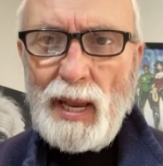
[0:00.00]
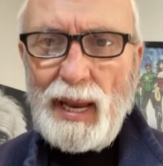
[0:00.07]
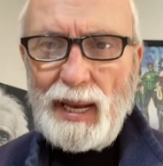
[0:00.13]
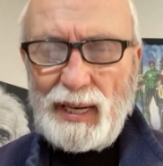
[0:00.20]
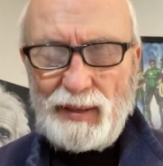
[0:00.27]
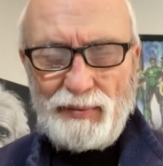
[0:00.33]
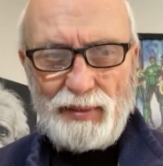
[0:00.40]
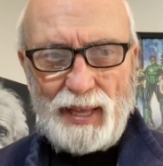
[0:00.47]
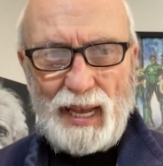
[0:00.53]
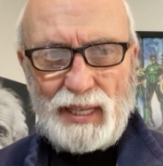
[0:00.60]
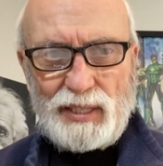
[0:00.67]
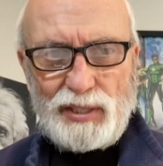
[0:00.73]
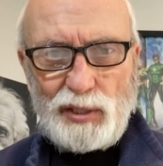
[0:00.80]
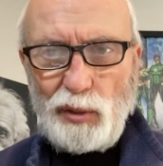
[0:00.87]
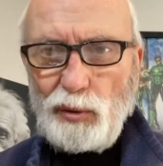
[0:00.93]
And if
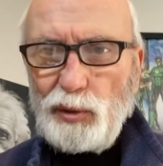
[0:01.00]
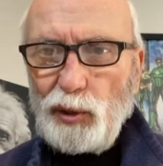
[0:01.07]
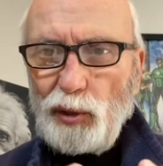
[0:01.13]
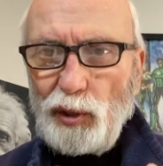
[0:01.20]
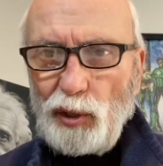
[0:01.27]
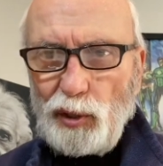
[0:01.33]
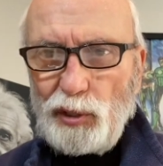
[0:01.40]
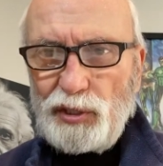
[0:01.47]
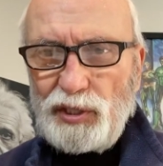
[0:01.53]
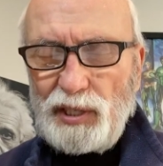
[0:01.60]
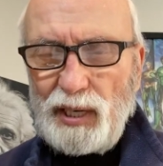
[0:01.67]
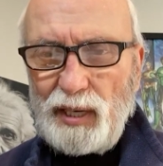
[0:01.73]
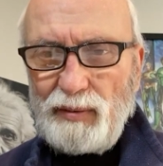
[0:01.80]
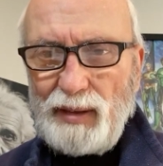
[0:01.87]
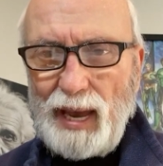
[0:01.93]
that's so, you're in a good
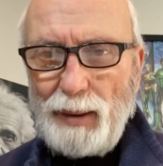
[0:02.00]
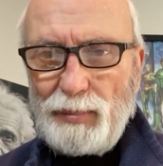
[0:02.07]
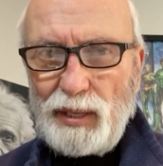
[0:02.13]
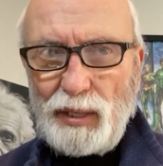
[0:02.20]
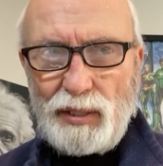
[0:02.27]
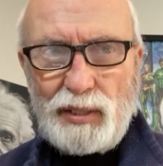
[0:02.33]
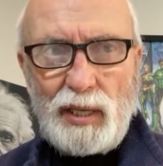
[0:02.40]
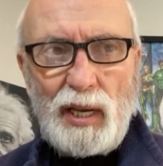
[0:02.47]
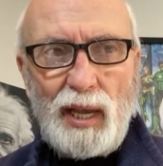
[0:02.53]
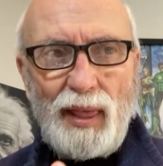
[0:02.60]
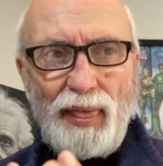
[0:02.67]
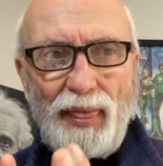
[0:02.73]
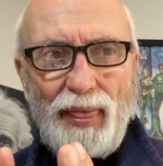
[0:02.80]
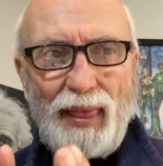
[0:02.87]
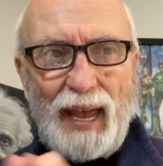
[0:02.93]
state of happiness.
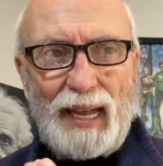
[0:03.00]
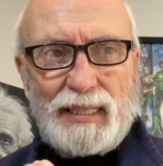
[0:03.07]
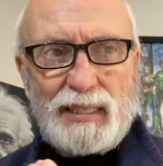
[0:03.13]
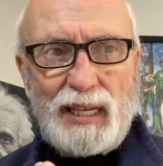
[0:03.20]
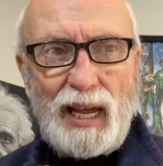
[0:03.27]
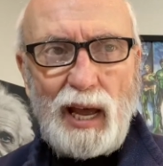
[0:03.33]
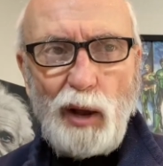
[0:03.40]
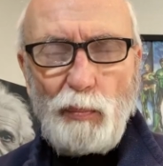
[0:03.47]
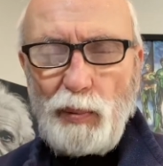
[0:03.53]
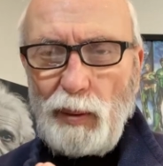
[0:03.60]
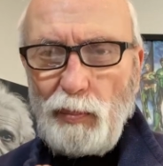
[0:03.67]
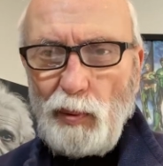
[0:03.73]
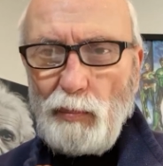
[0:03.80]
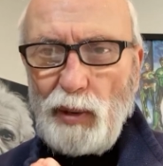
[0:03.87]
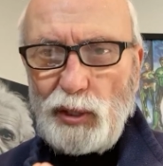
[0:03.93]
That's how
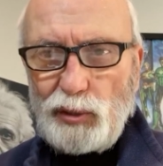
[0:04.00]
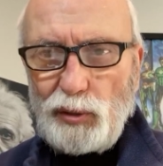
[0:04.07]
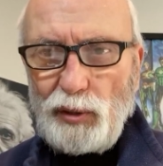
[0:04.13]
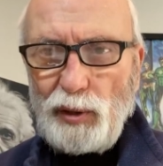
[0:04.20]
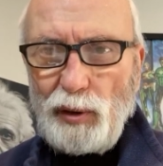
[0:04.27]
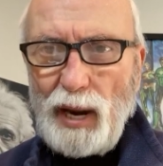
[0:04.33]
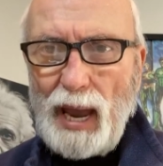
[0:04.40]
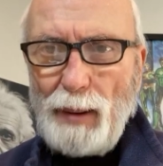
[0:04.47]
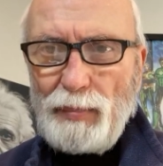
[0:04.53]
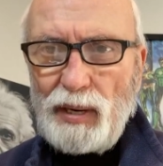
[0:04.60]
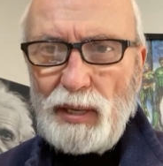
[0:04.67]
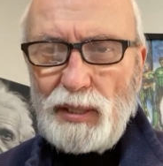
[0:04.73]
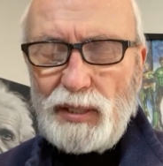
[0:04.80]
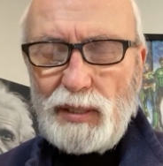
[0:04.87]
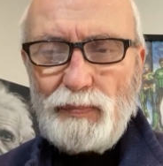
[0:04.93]
people measure their
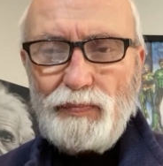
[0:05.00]
happiness.